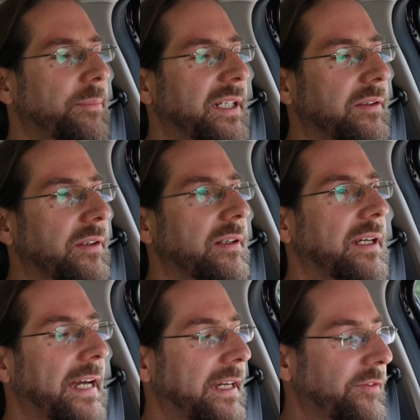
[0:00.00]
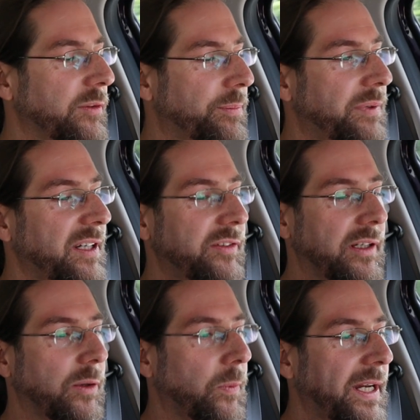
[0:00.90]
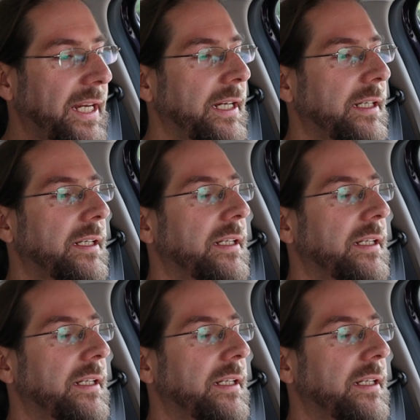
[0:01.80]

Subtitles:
but I have to press it away.